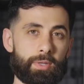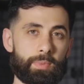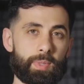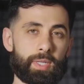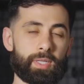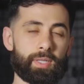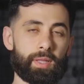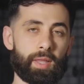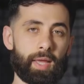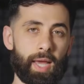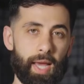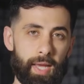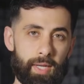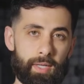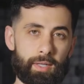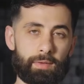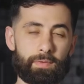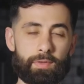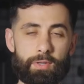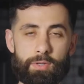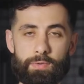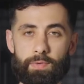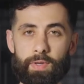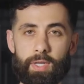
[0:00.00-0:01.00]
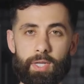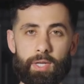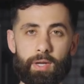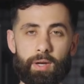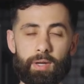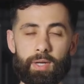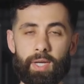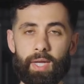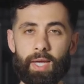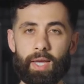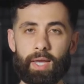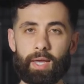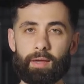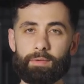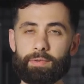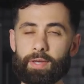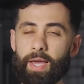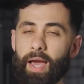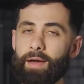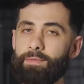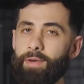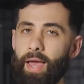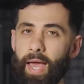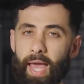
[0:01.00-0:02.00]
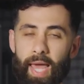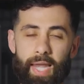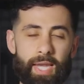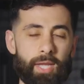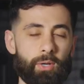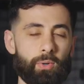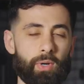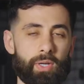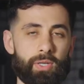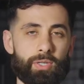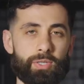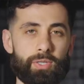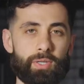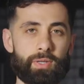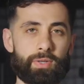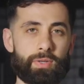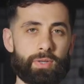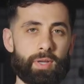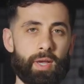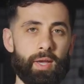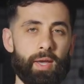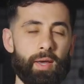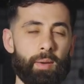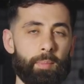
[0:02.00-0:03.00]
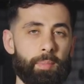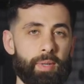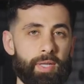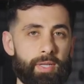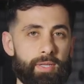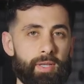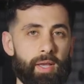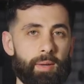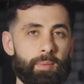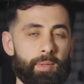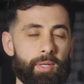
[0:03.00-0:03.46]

me to the end of this video. If you have any questions, please let me